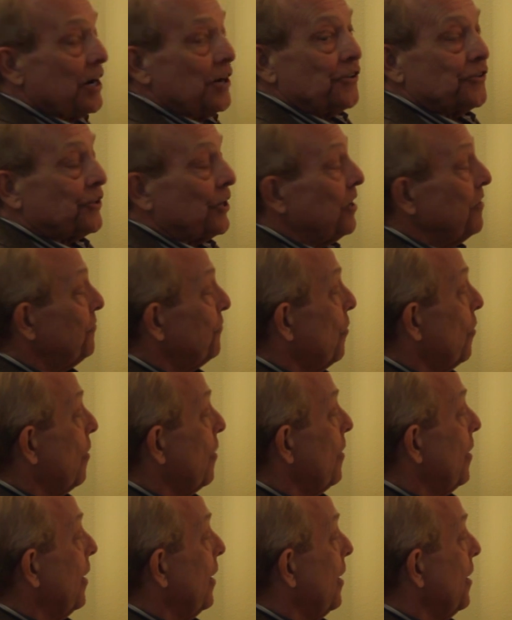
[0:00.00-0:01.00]
easy
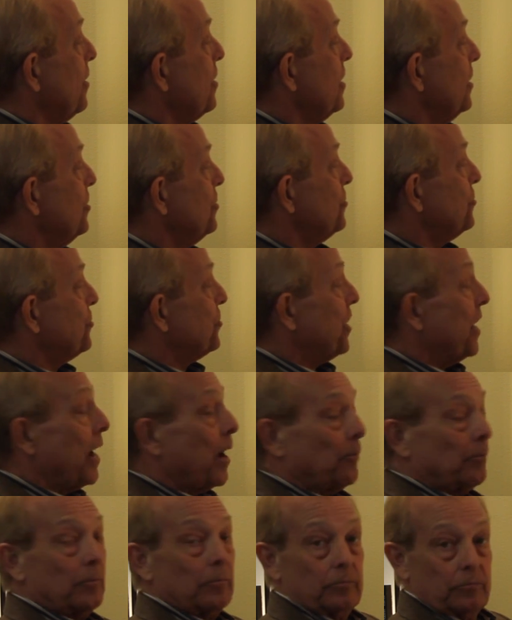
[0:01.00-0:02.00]
for our
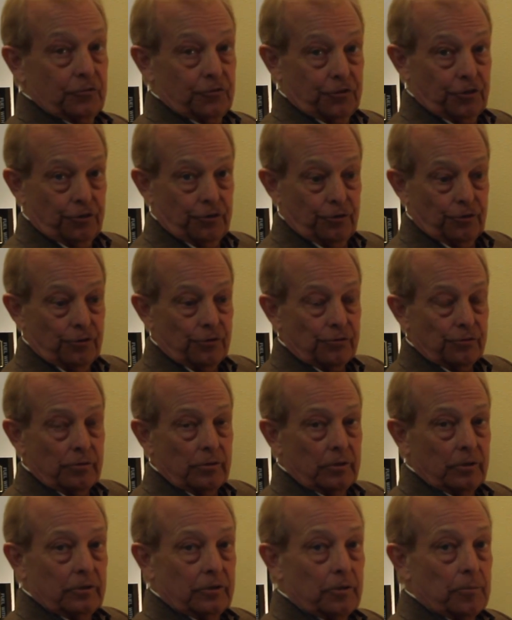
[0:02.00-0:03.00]
Champ 2
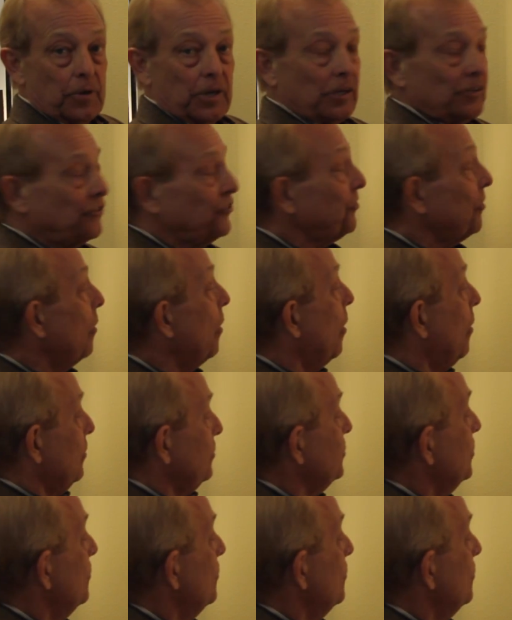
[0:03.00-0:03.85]
to be installed.